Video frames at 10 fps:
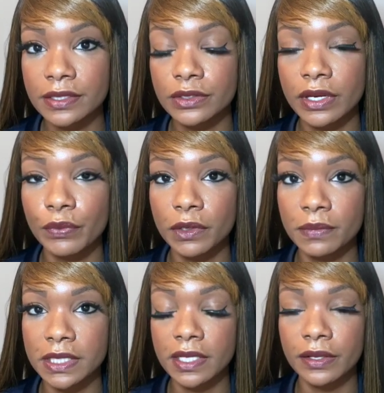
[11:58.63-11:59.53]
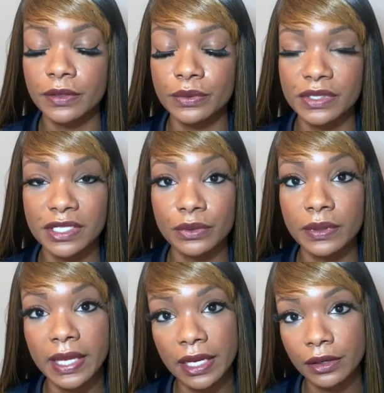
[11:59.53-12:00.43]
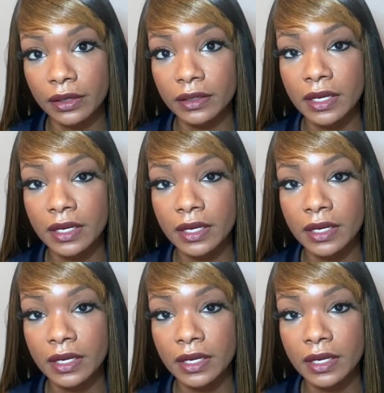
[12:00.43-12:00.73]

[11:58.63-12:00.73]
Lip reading: so I wouldn't be selling those until later.